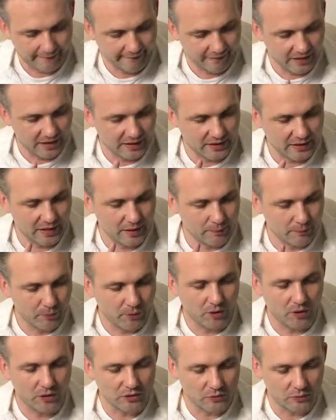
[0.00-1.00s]
that I
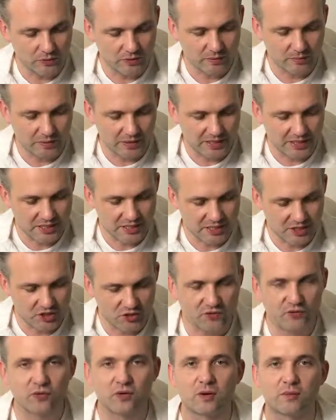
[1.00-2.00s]
bought with the
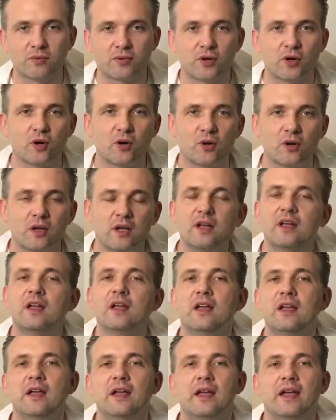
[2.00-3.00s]
PlayStation 4 Pro.
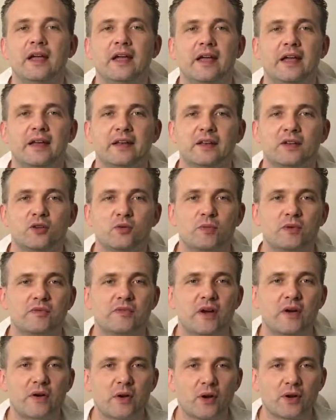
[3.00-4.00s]
And to be
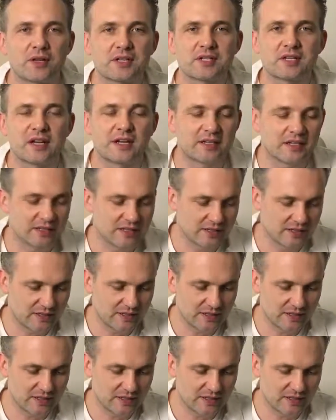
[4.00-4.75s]
very honest, I didn't